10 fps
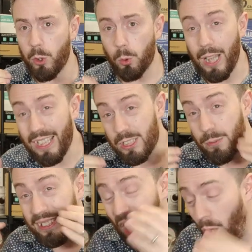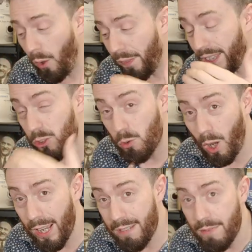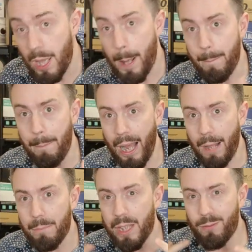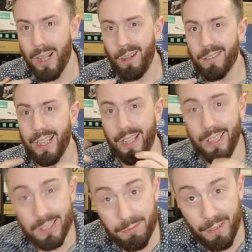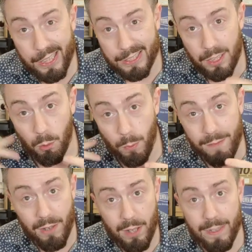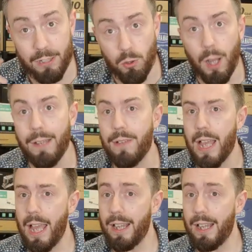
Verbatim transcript: Your data is on the drive, but you can't interface with the drive.